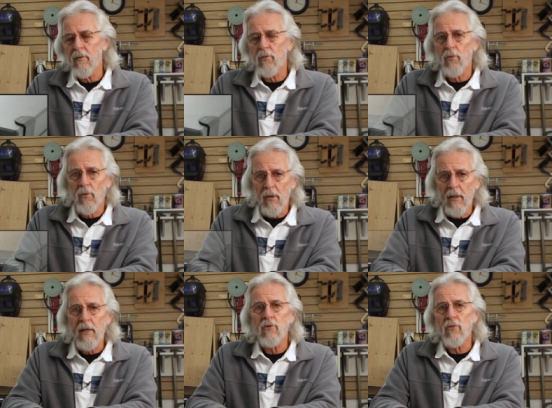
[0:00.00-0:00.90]

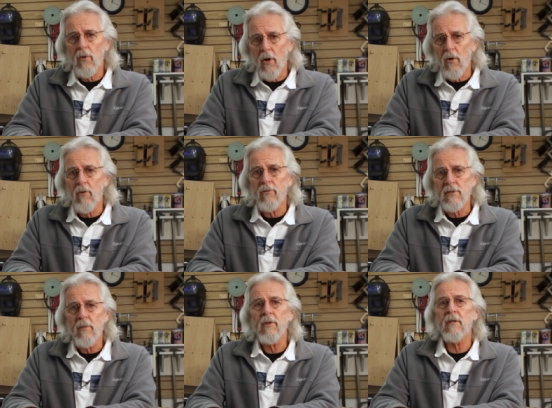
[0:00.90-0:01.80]
really drove
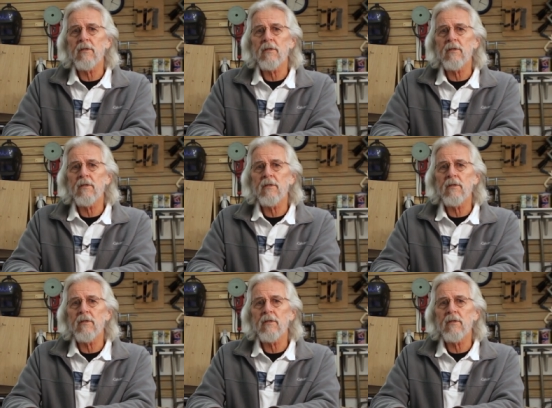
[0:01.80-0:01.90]
some of the